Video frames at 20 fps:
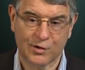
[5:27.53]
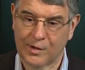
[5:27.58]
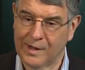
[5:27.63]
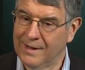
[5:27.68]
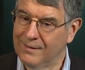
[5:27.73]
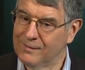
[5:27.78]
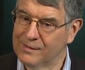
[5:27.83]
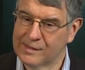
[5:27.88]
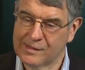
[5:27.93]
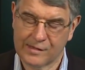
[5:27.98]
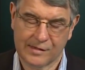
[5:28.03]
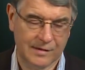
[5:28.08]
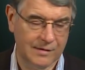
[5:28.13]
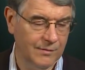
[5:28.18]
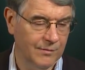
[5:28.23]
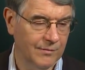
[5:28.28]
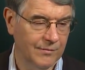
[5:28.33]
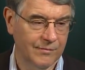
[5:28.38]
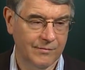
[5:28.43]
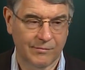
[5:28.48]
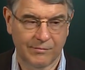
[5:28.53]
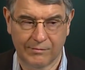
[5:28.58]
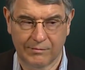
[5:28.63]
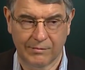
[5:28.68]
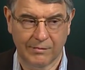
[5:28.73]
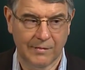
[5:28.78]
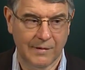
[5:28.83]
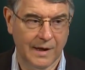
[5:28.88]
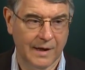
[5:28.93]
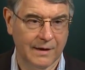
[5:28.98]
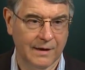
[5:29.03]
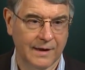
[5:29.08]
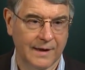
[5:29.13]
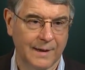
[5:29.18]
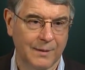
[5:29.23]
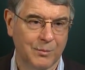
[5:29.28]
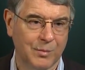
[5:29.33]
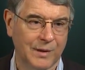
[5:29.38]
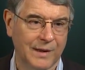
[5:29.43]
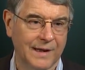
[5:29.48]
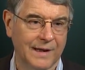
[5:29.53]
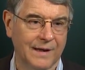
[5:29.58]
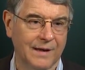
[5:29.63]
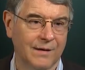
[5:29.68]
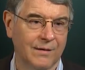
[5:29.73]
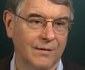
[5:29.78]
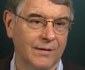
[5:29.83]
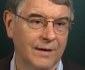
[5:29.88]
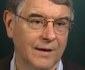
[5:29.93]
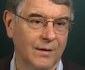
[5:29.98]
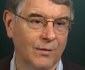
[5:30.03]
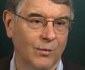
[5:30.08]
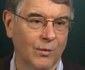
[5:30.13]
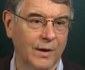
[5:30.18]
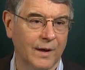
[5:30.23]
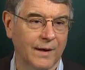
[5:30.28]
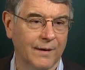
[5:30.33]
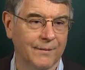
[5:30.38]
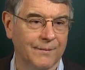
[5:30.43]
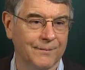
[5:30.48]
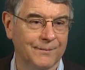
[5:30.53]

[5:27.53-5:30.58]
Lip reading: Travis and got on that plane and went.